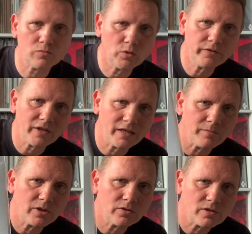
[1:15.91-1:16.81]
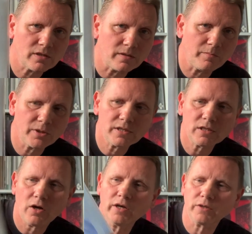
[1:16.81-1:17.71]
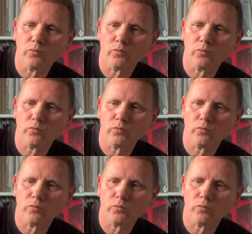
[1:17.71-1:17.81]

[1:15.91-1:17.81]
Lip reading: worth getting, because the B-side,